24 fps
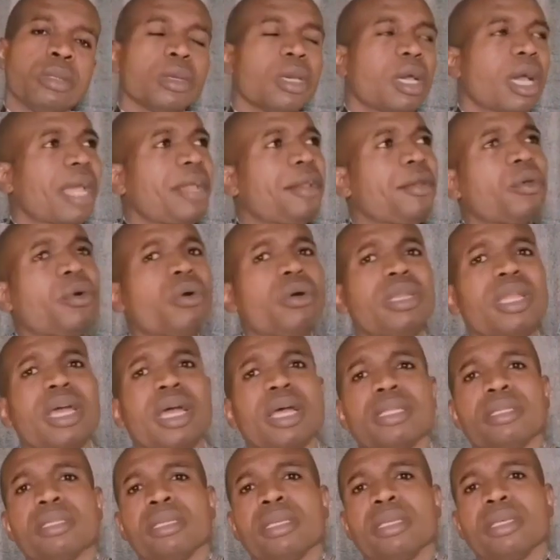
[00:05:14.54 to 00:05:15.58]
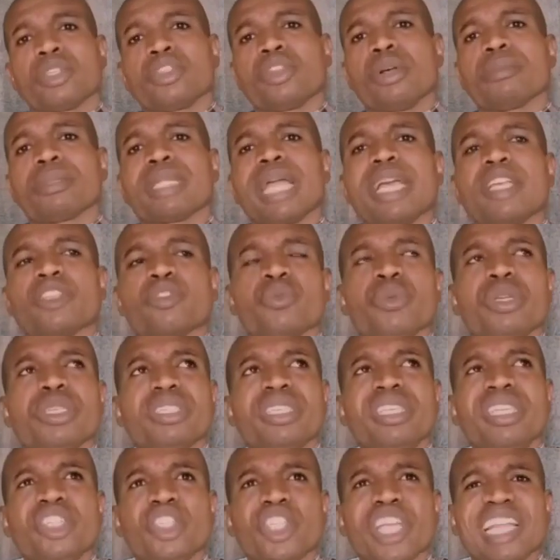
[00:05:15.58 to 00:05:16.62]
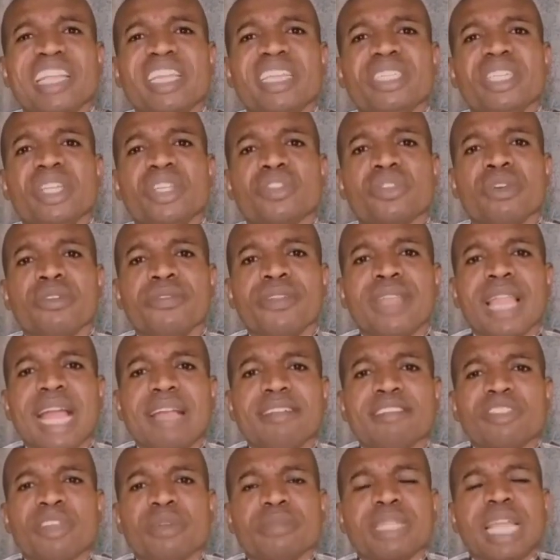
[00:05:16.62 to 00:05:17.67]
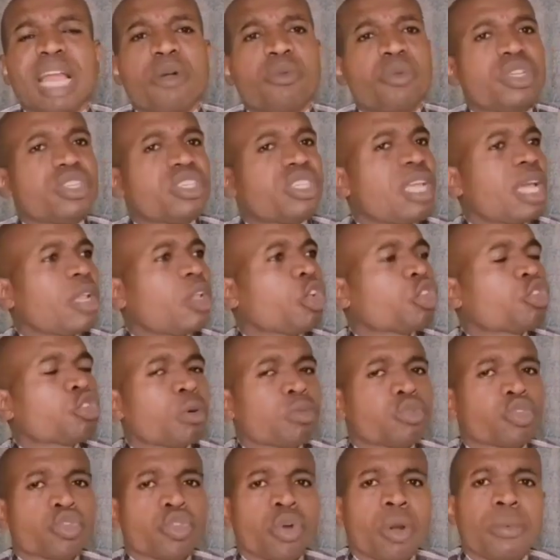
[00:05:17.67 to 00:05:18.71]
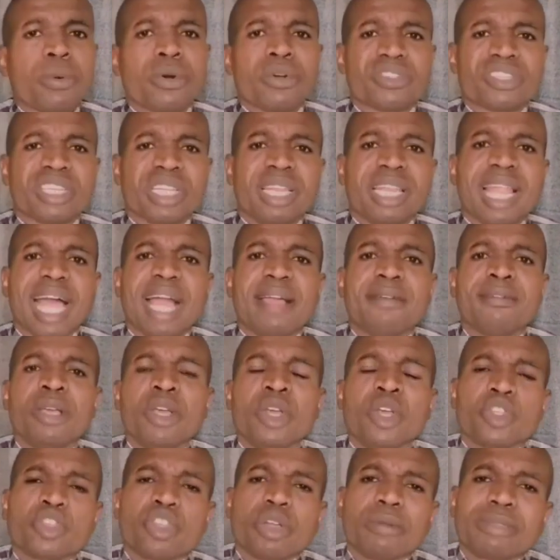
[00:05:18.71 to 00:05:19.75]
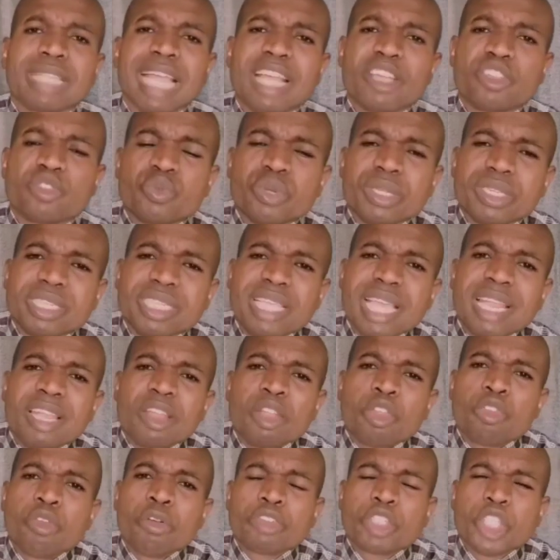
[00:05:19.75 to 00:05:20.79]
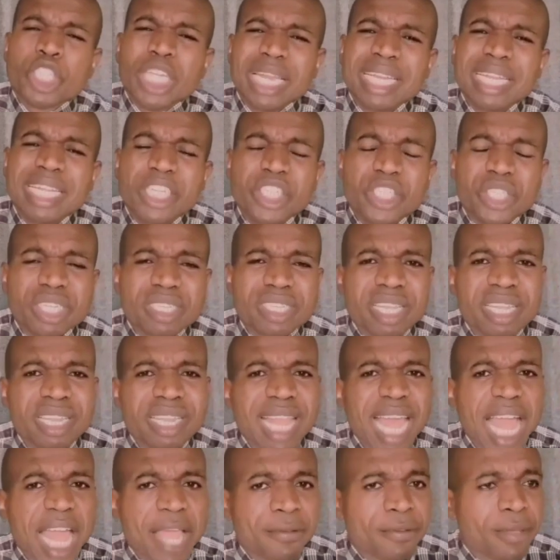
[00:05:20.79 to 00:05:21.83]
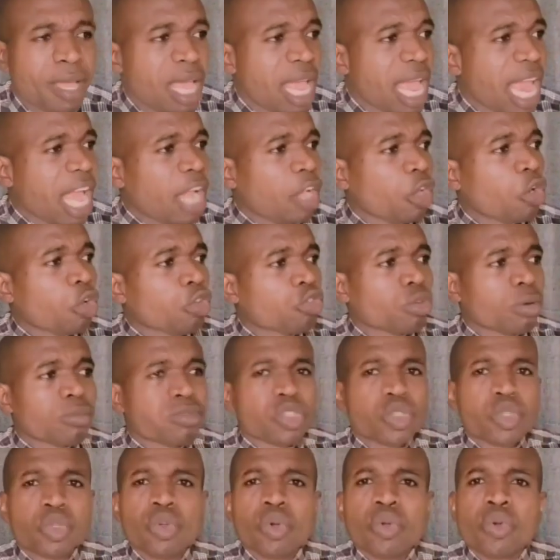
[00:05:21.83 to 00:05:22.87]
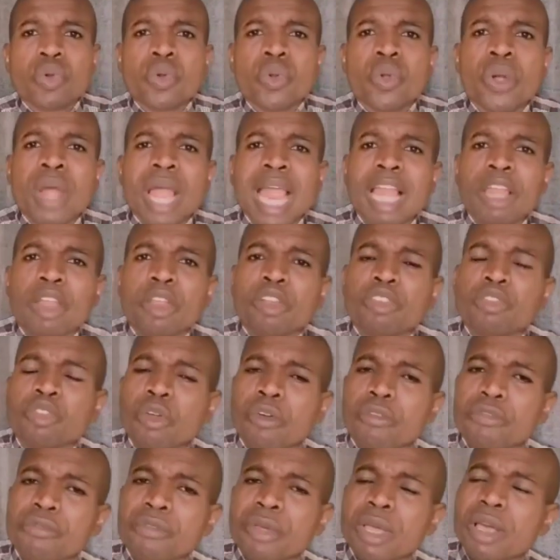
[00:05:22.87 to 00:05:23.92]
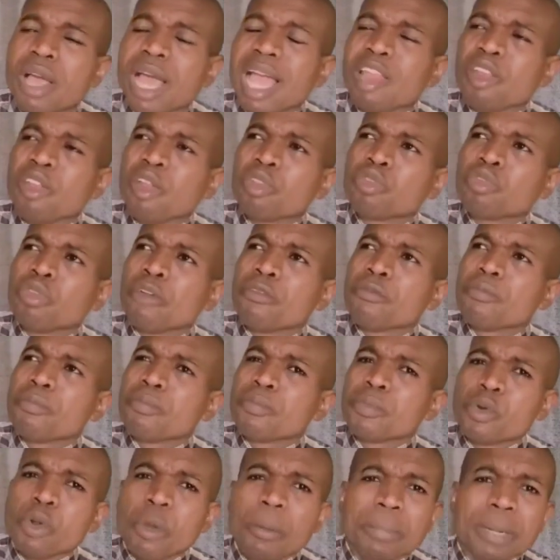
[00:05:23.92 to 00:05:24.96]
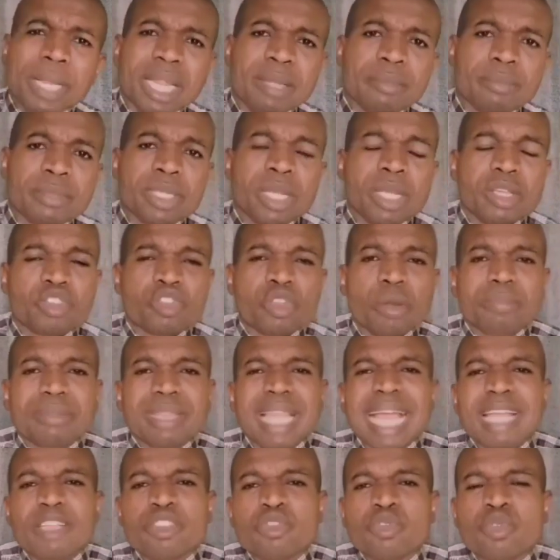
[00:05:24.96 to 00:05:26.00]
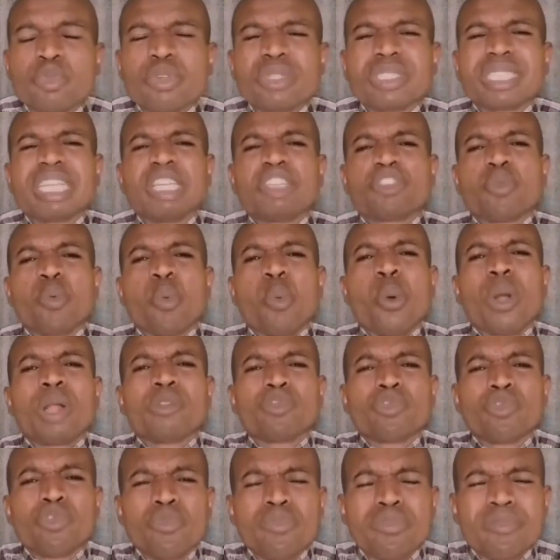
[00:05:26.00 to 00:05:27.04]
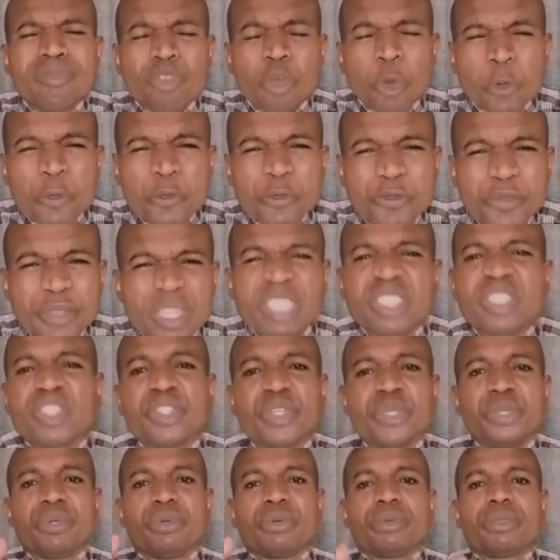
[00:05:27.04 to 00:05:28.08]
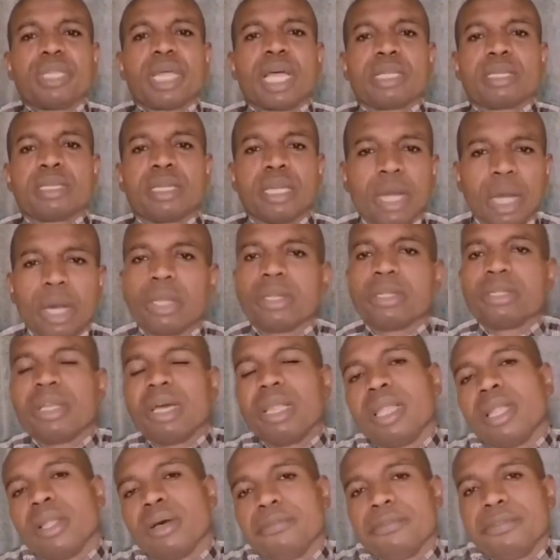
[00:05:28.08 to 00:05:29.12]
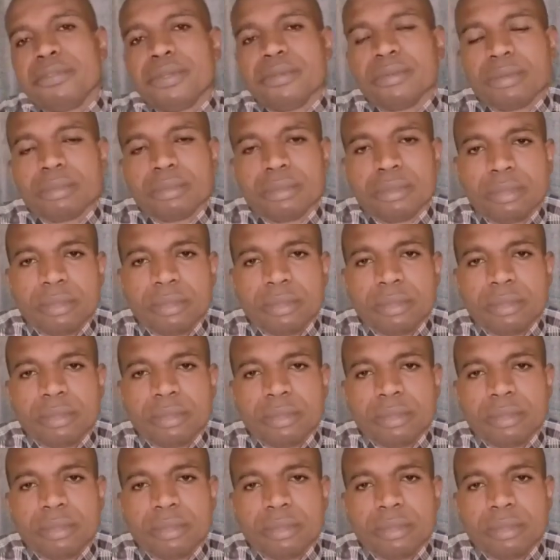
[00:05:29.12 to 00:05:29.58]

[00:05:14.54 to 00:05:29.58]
I know that sometimes we see challenges of life. Sometimes we see a lot of troubles in life. Sometimes we see a lot of challenges in life, a lot of sorrow, a lot of problems. Sometimes those things want to convince you that God don't love you.